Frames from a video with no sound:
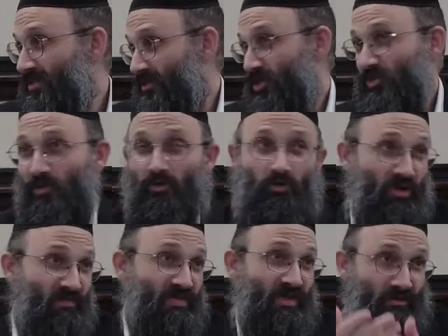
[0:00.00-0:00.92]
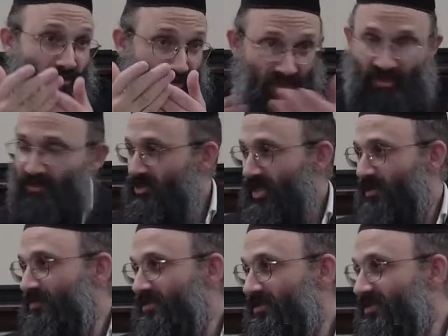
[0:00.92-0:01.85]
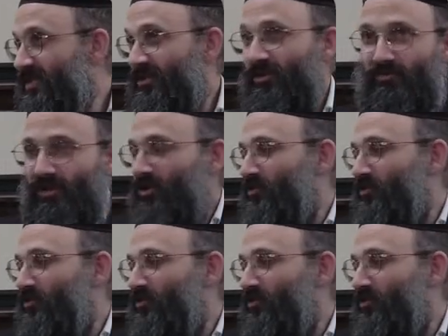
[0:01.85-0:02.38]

the Kodesh Baruch Hu could have said, you can light on Shabbos, just like you could bring